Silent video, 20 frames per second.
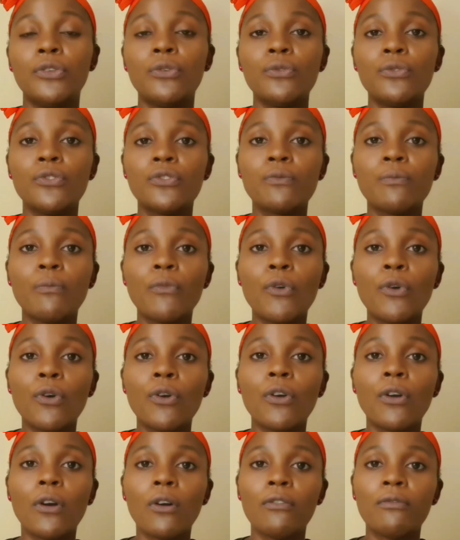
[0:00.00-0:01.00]
use
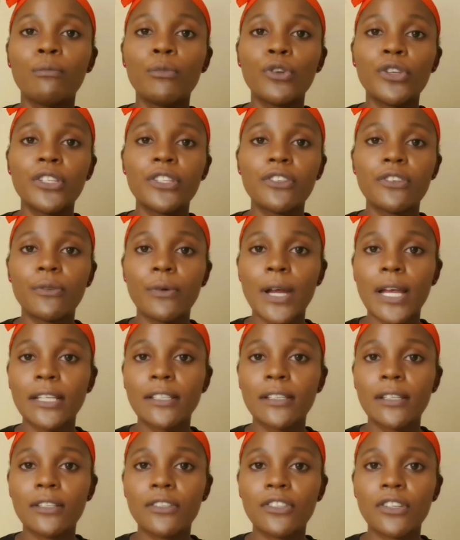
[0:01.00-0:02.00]
more of
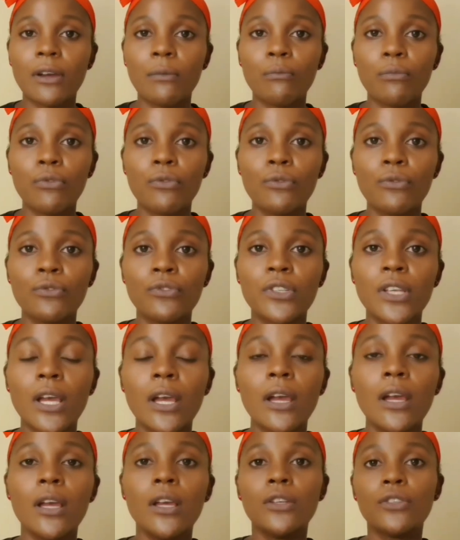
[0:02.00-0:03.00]
moisturizing shampoos.
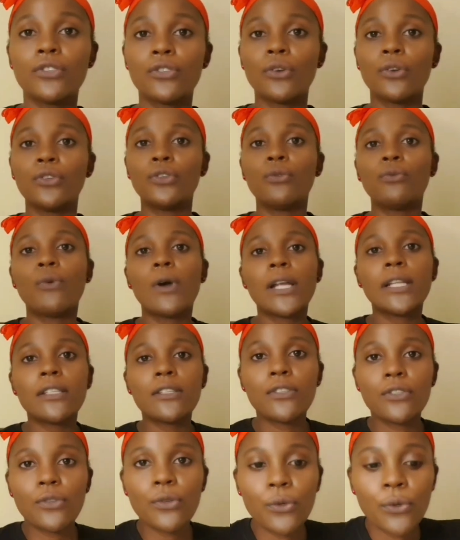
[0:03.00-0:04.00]
So you
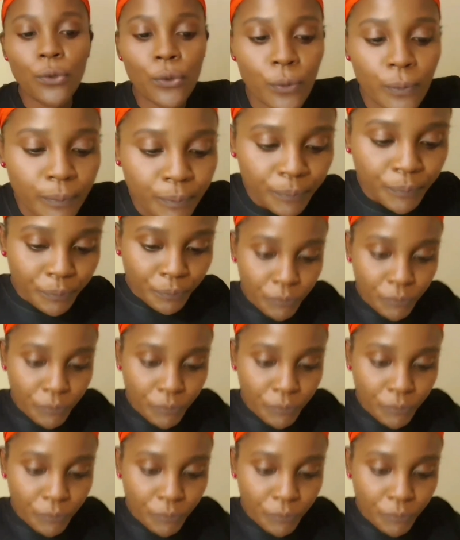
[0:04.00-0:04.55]
want to